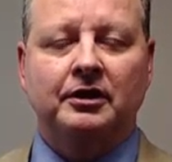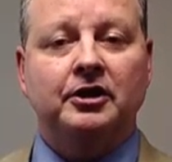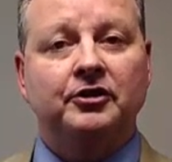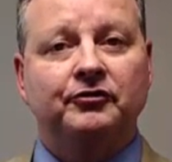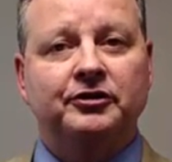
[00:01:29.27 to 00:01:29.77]

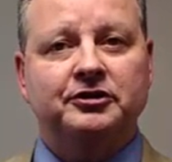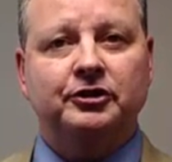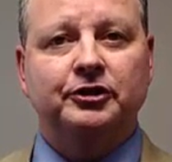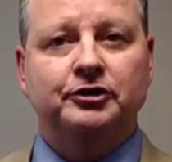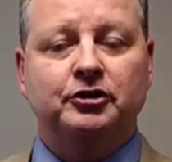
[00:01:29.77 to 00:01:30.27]
In fiscal
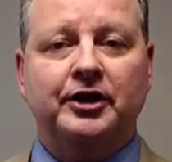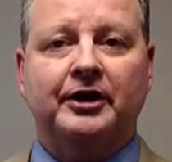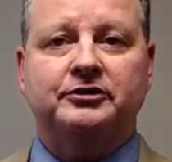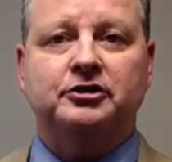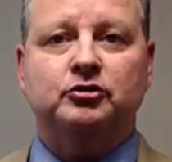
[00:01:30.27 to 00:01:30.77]
year
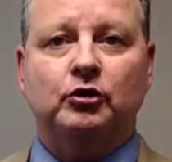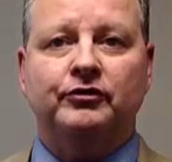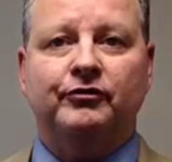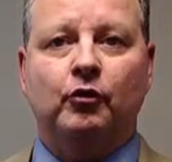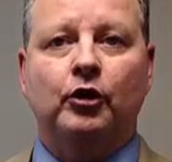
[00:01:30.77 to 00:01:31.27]

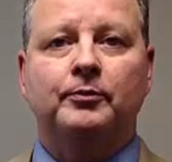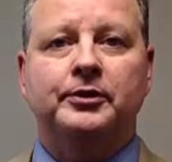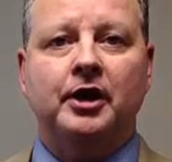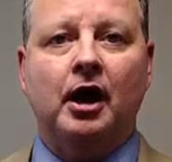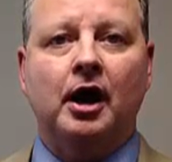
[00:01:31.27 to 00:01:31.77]
2024 and
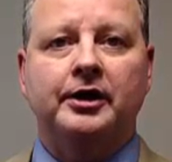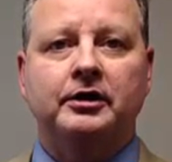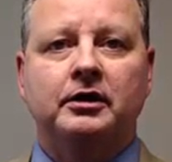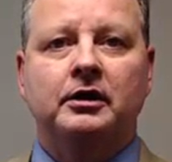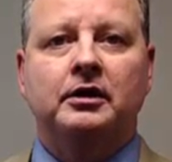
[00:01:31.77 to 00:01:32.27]
beyond,
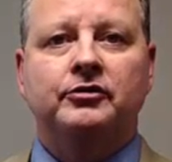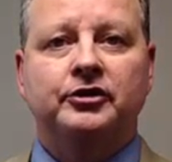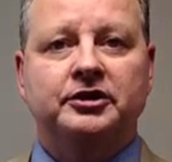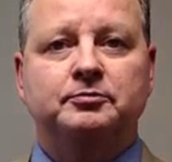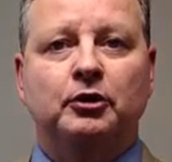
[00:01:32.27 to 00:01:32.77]

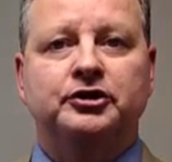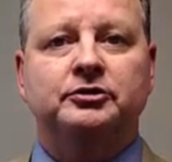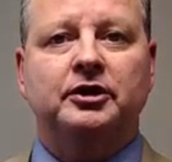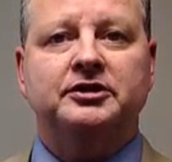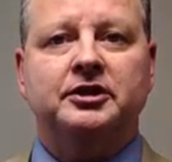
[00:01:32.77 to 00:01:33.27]
this
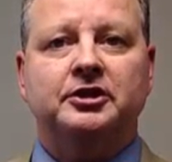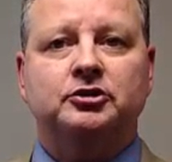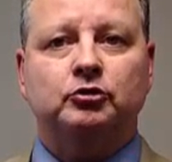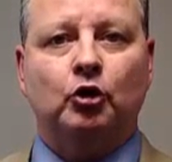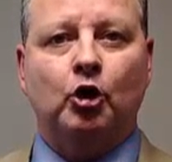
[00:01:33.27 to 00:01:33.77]

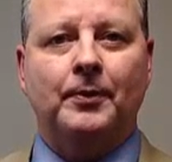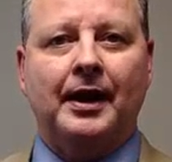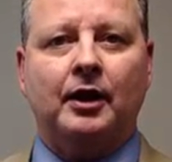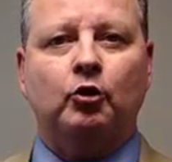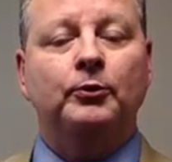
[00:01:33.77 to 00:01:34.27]
multi-residential
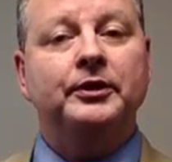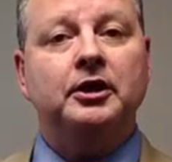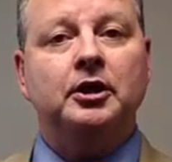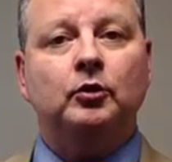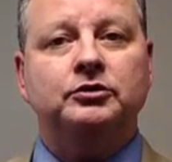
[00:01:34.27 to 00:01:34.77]
rollback will be
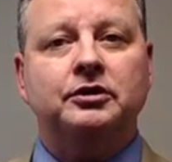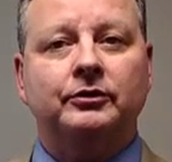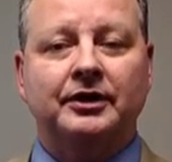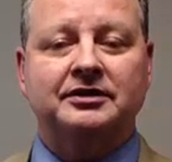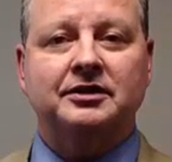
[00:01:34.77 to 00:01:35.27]
equal to the
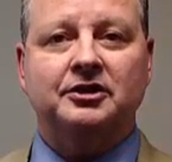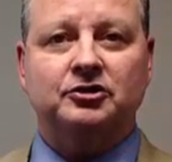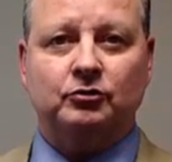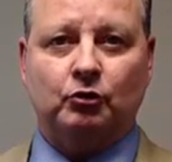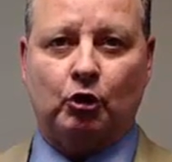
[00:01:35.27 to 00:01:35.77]

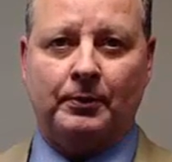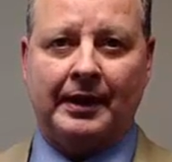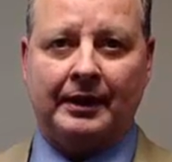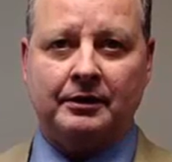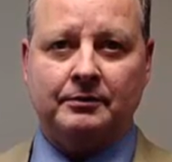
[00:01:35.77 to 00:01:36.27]
residential
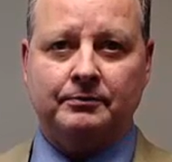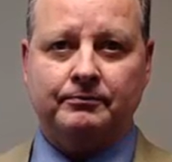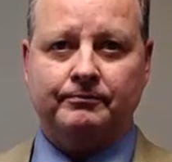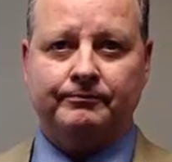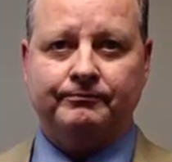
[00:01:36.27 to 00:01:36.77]
rollback.
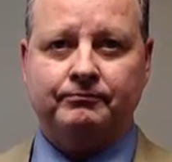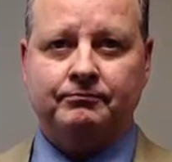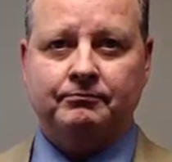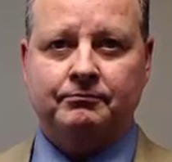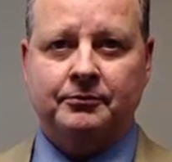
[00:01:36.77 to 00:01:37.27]

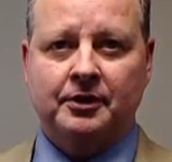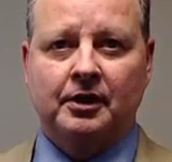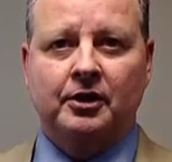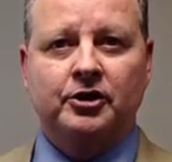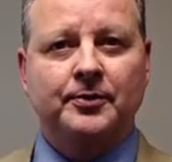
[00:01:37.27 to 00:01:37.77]

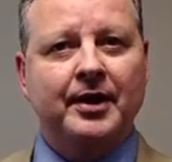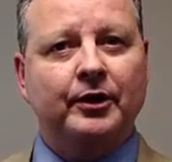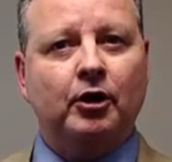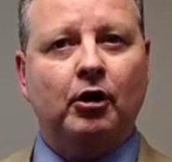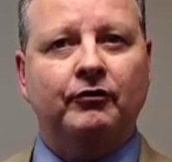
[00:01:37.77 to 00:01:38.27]
You may
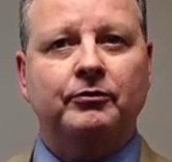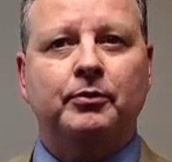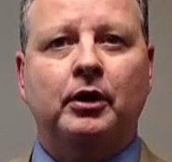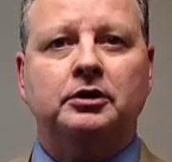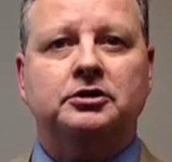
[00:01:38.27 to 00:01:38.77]
recall from
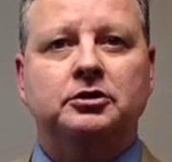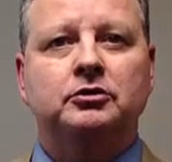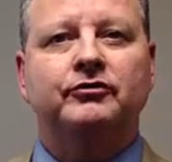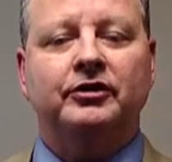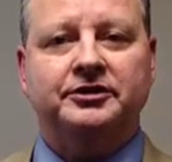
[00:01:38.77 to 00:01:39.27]
Part 2
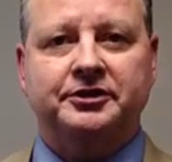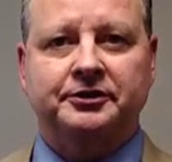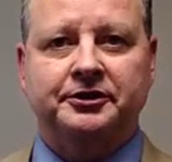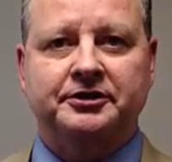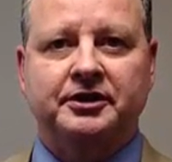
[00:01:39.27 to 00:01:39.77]
of our
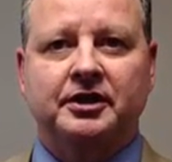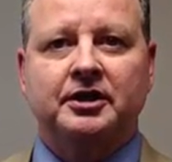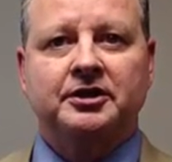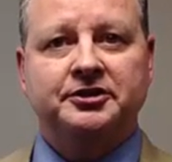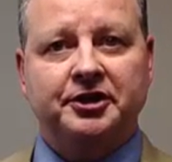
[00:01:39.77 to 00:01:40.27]
series,
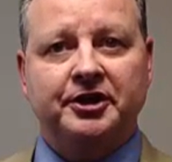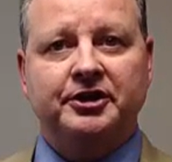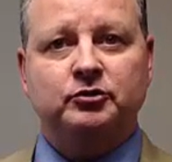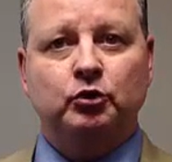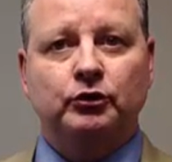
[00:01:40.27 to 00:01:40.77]

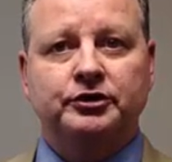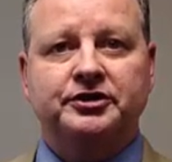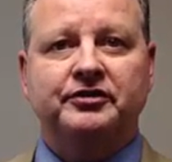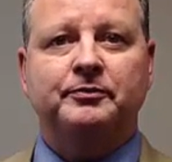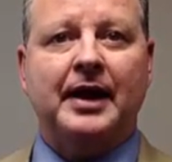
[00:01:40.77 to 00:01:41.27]
cities will
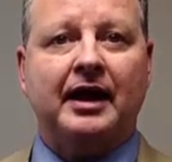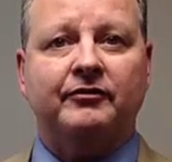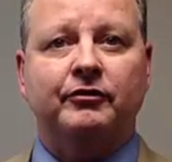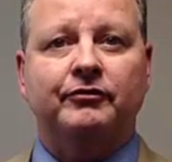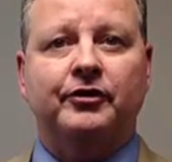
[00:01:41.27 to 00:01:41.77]
receive
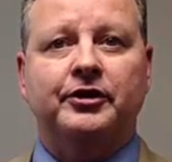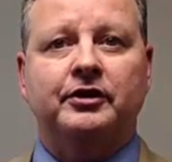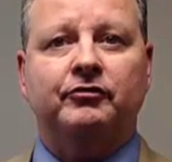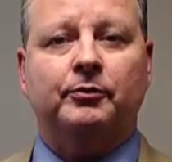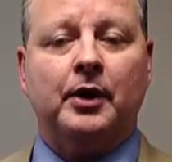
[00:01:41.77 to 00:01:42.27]
backfill funding
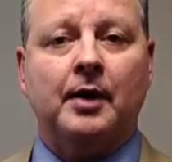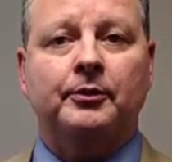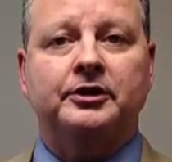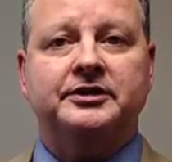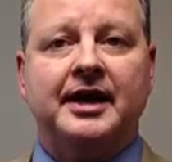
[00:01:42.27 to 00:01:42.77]
for
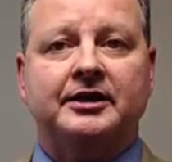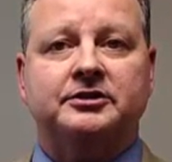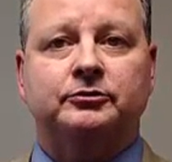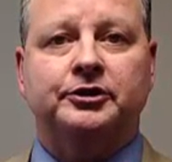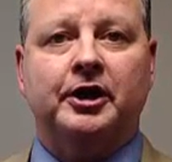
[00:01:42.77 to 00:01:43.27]
property tax
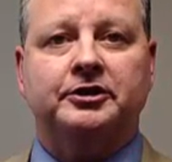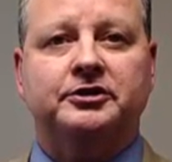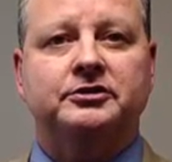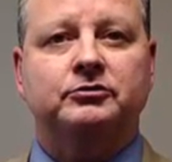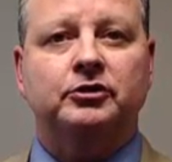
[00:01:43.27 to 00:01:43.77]

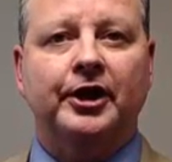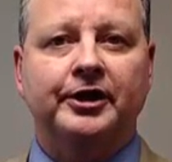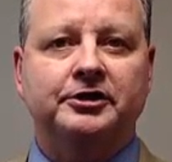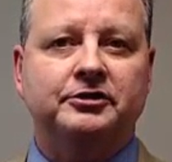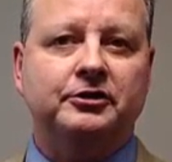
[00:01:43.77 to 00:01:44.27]
reductions
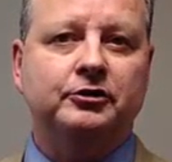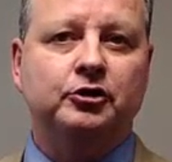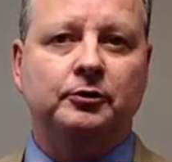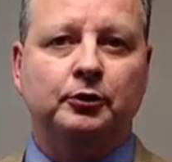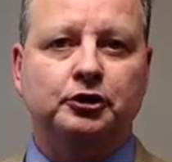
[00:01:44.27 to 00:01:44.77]
relating to the new
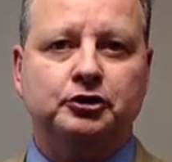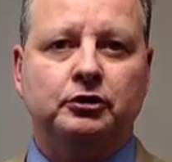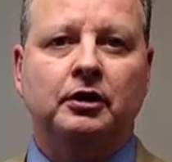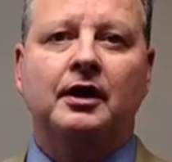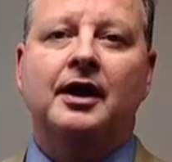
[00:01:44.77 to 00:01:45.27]

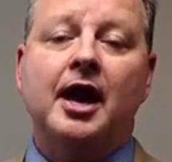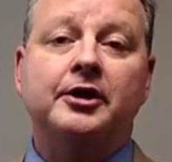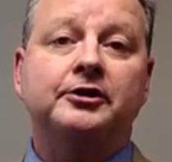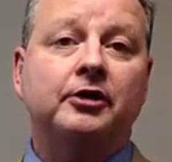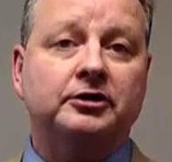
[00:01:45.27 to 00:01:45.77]
commercial and
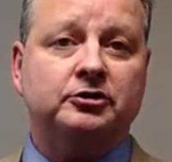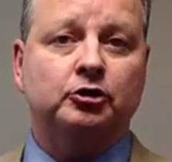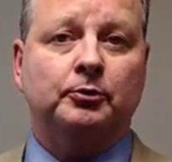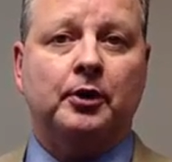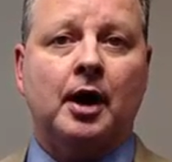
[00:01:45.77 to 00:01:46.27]
industrial
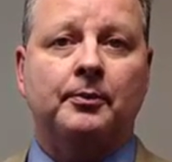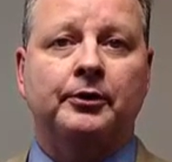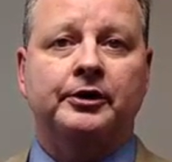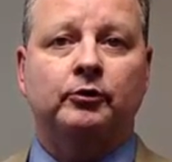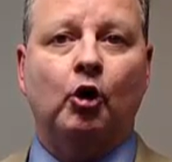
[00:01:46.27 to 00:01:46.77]

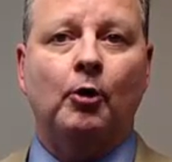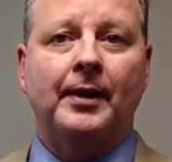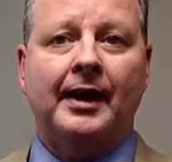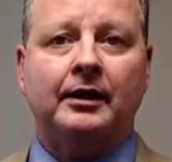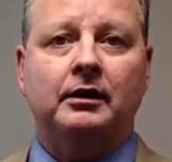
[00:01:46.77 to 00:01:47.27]
property
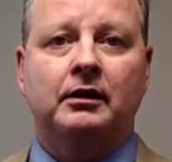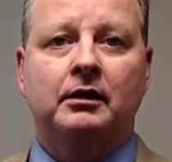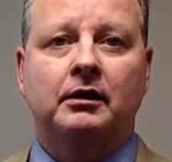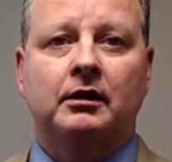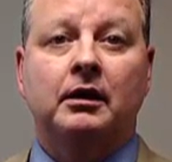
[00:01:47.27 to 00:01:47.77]
rollback.
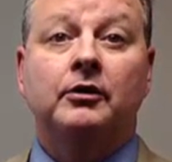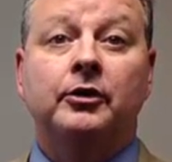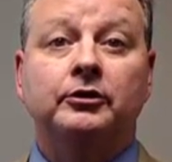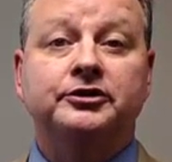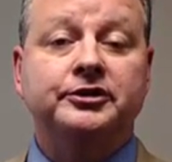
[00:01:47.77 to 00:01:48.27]

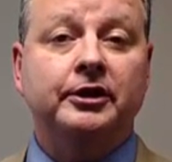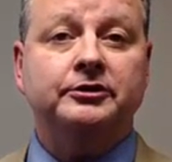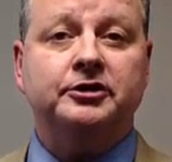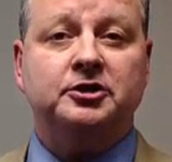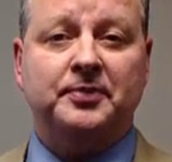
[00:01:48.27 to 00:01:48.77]
There is no
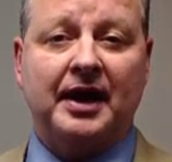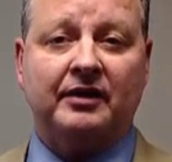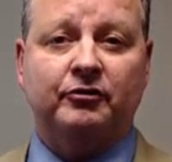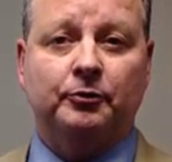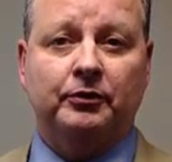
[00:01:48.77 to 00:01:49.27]
such
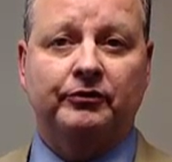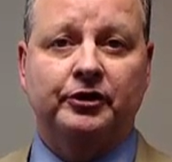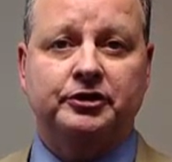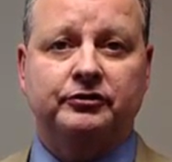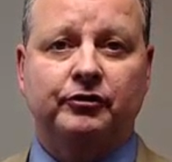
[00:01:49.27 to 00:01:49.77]
backfill
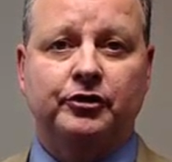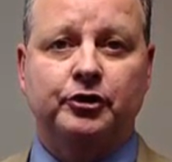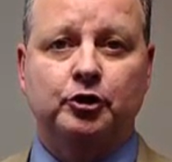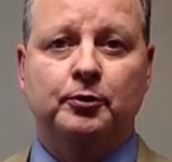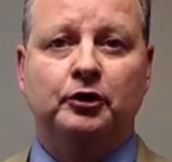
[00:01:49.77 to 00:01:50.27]
provision for the
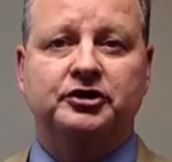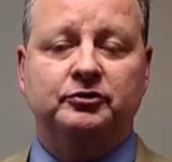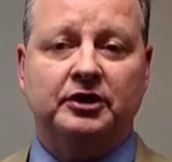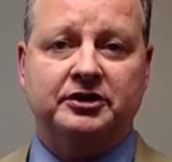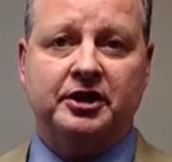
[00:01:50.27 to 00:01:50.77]
new
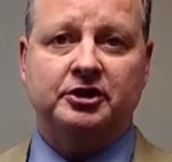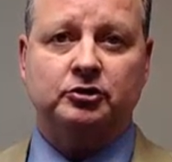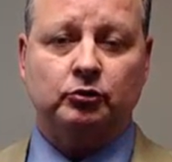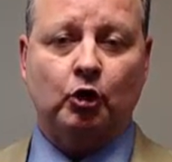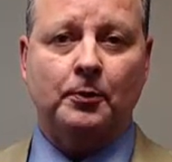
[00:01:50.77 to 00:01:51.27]

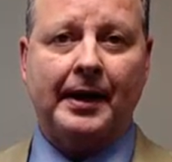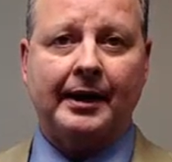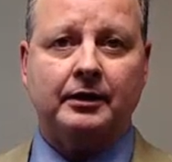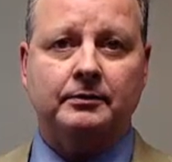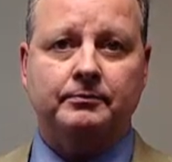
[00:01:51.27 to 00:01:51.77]
multi-residential rollback.